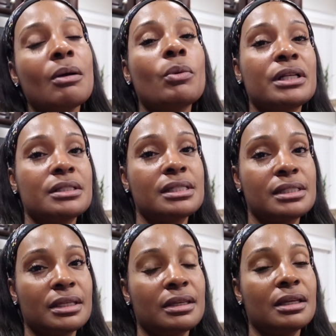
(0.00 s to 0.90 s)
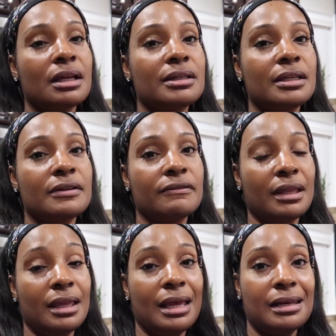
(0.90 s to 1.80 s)
I wanted to see if
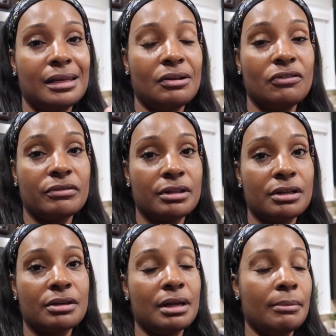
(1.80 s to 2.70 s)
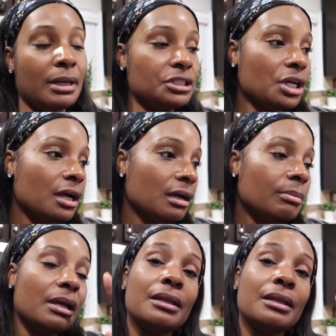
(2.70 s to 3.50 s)
they had it over there at my job,